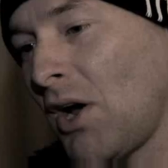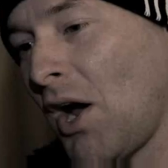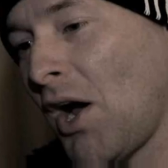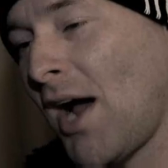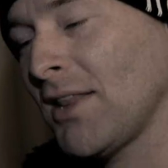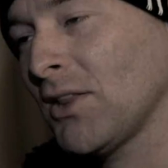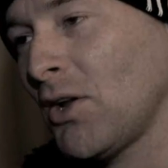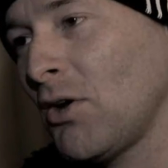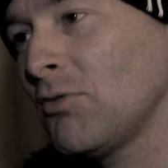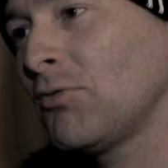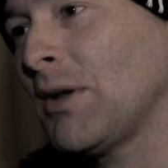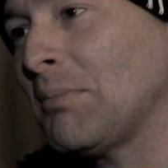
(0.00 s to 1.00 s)
I
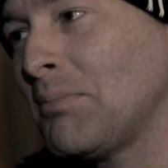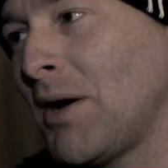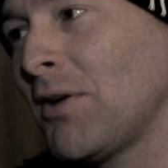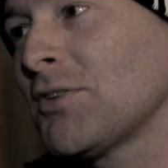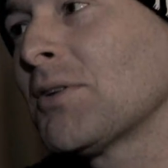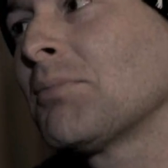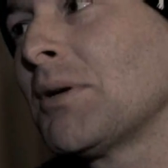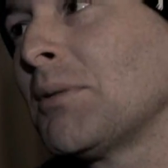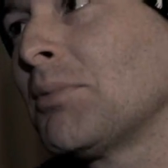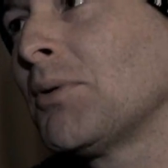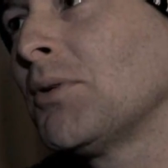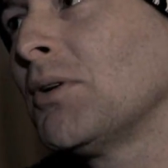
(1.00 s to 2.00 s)
love embarrassing
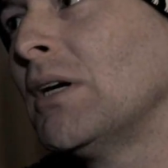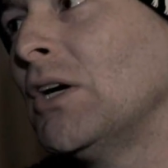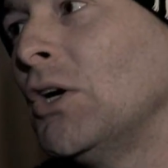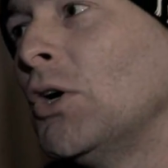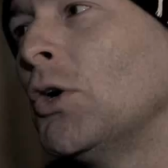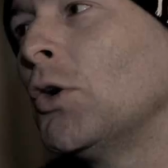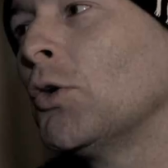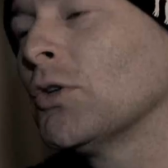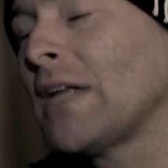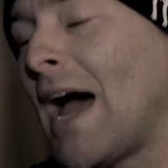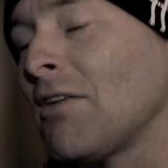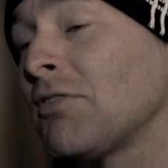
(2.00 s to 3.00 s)
people who
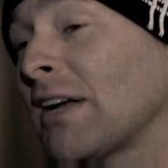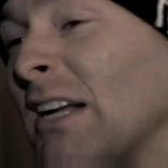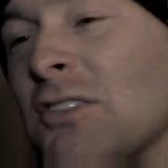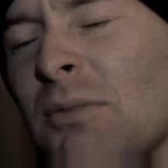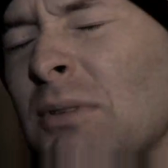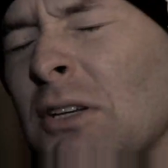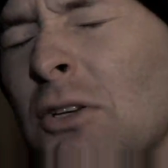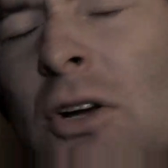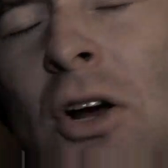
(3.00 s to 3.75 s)
laughing at something